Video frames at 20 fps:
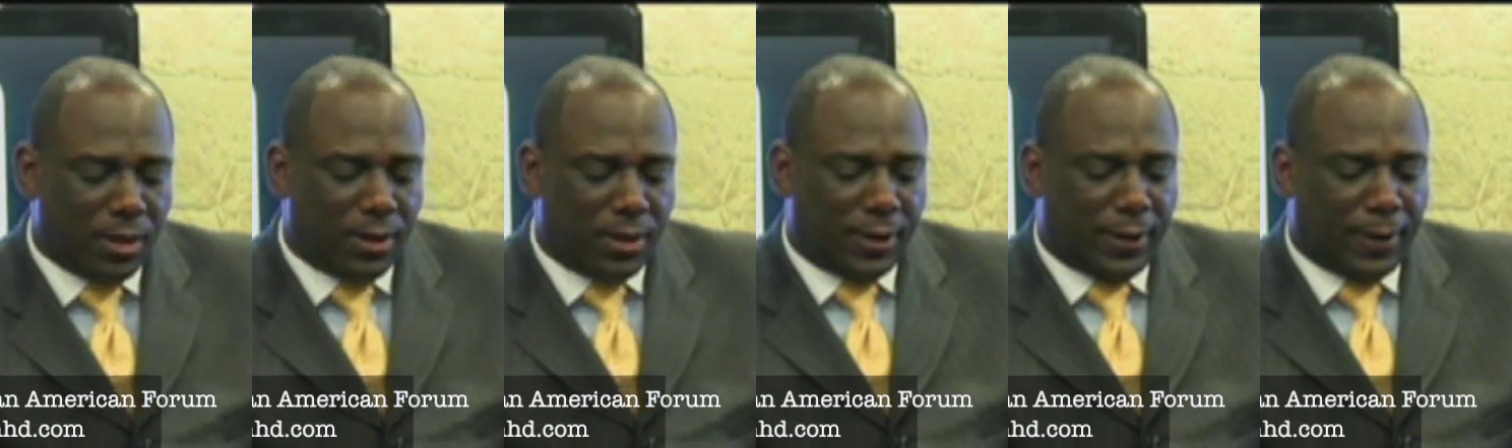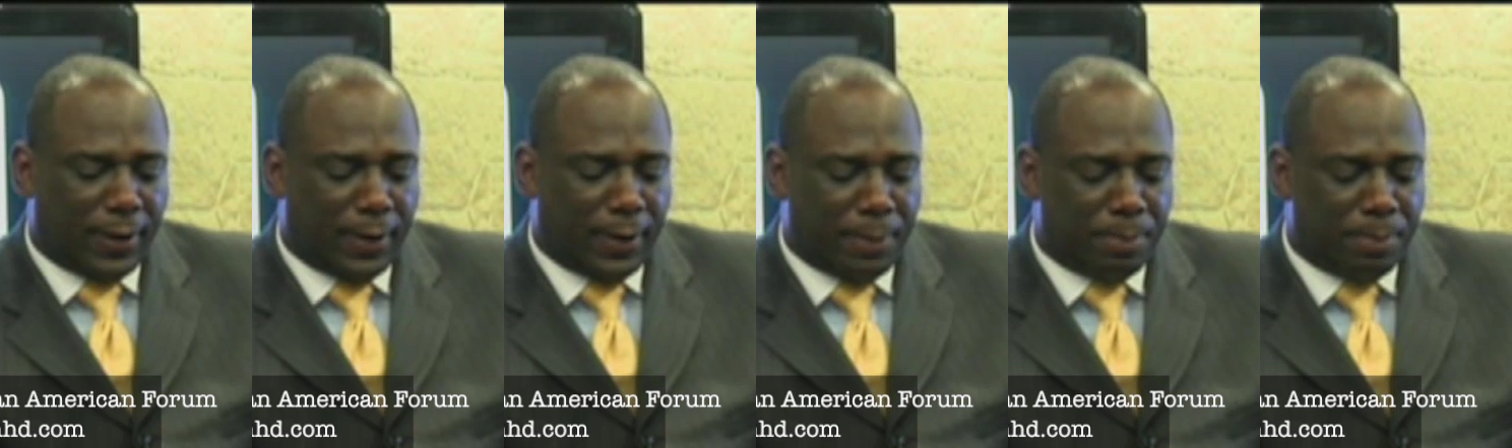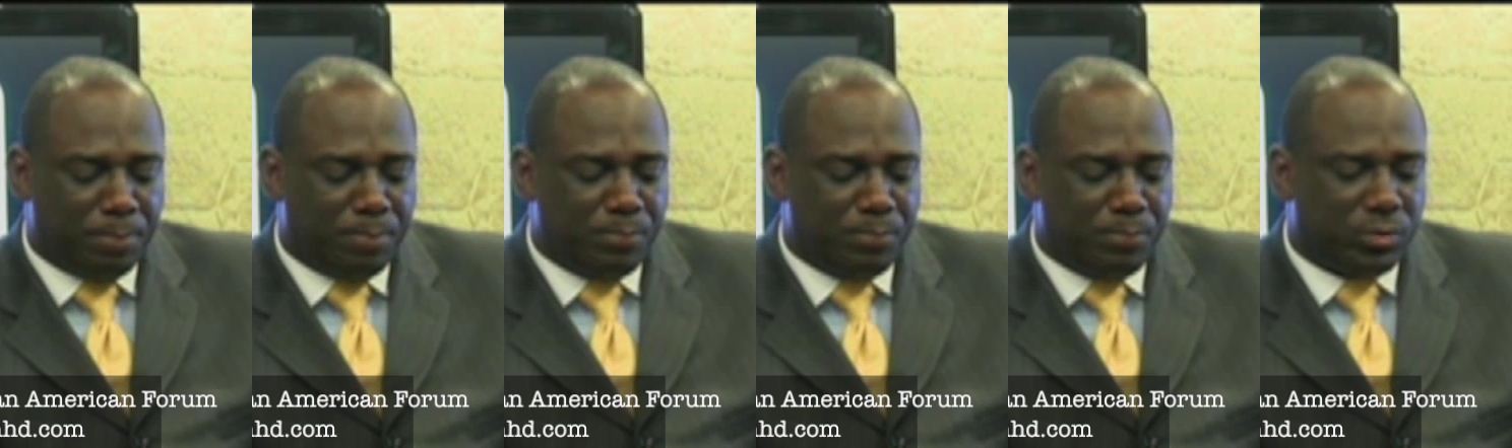
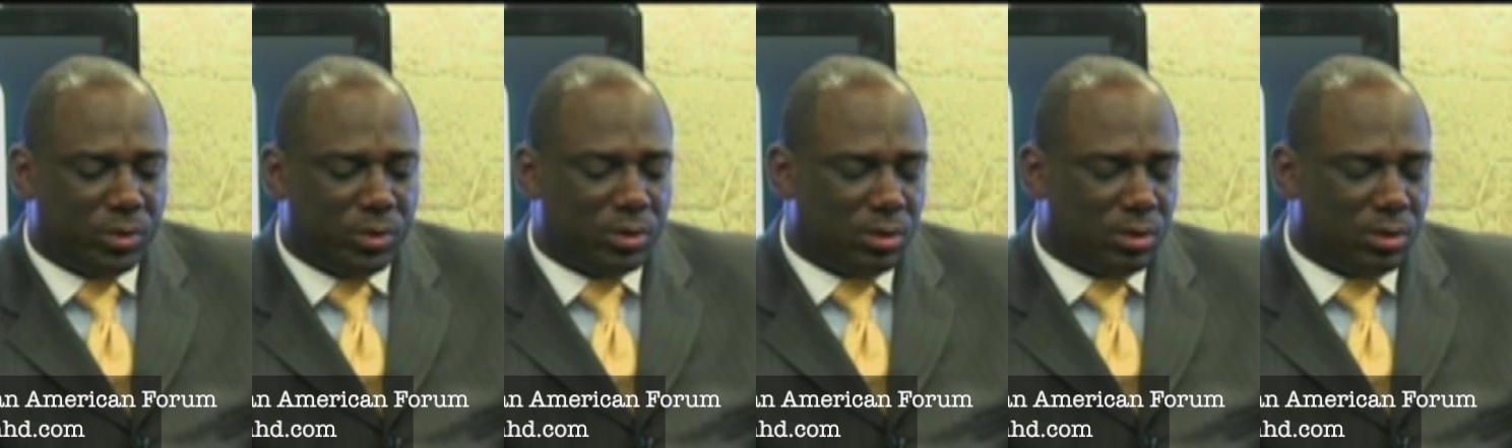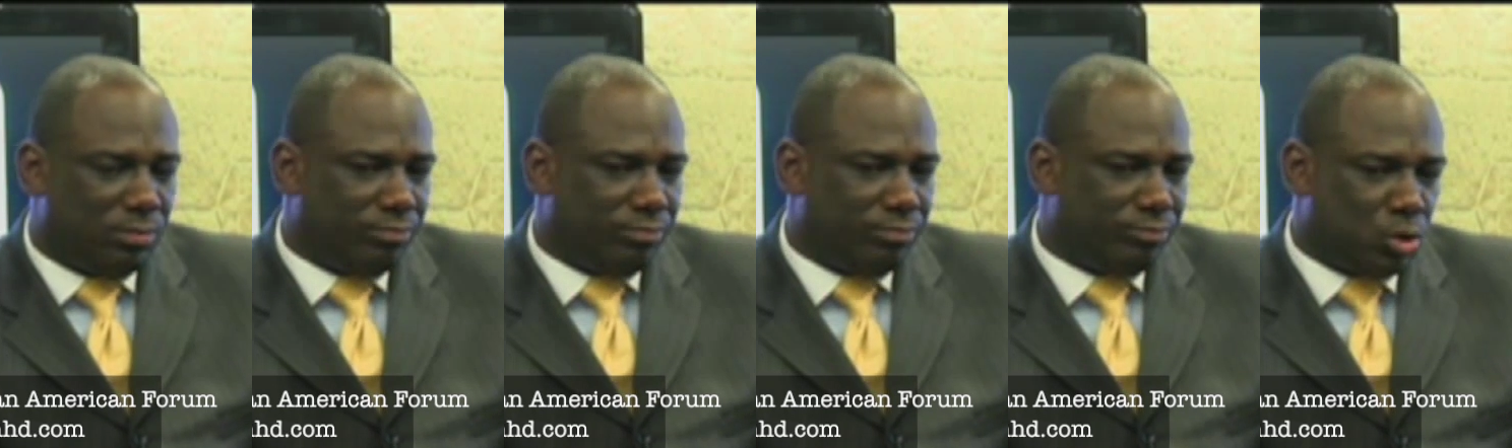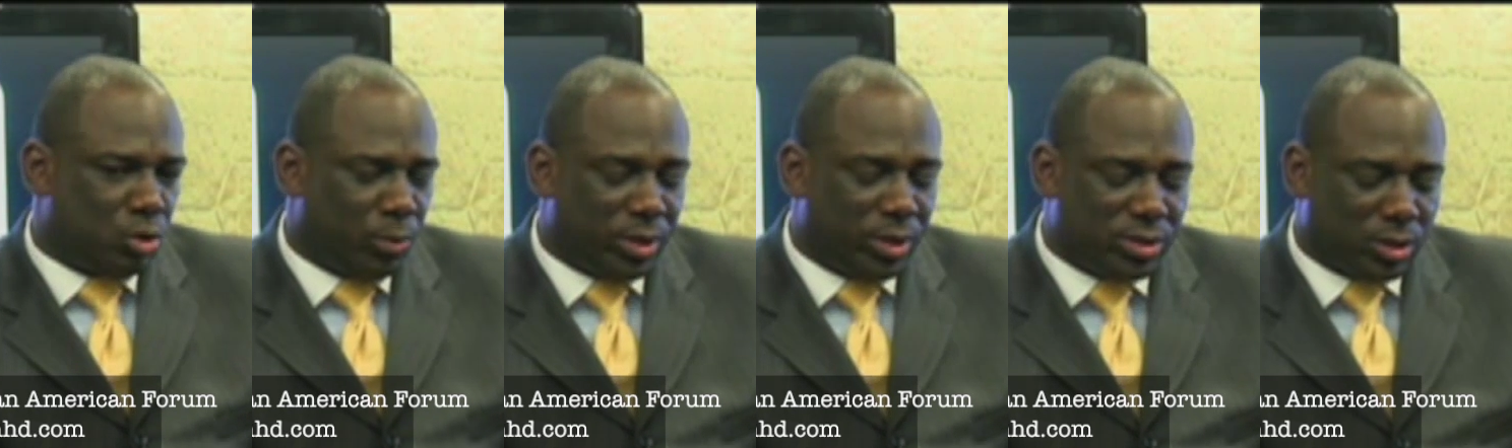2
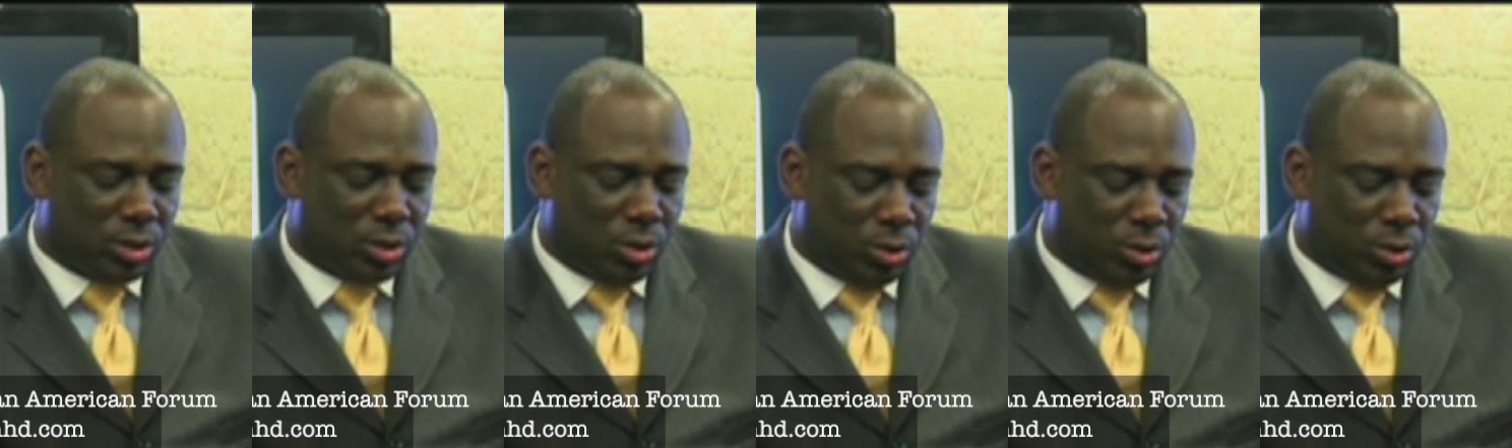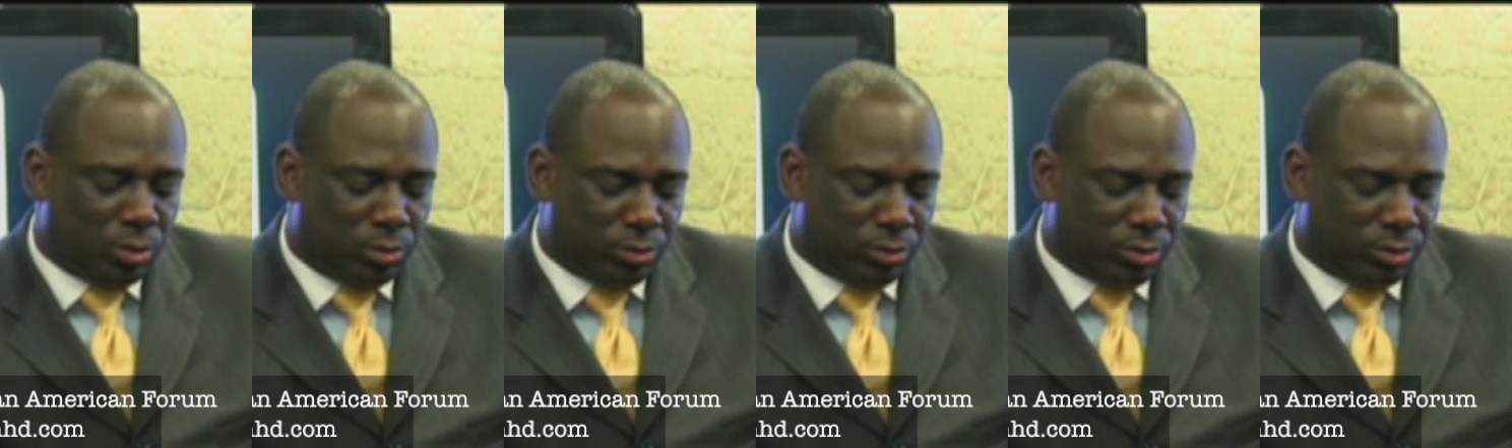weeks ago,